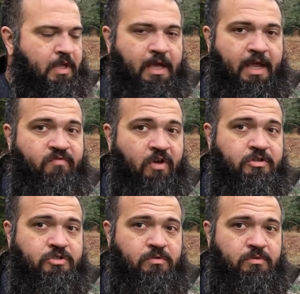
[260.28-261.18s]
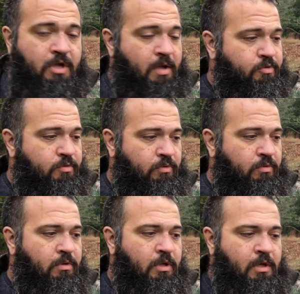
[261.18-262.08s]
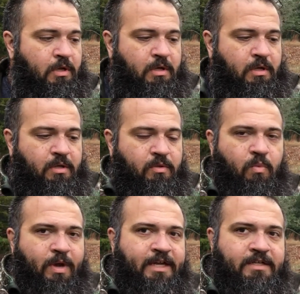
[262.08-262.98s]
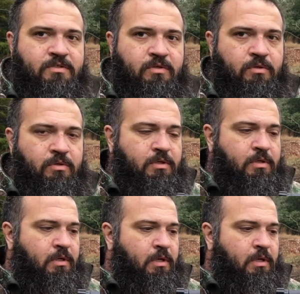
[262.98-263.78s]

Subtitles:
And fun to shoot. Comfortable. The weight is good.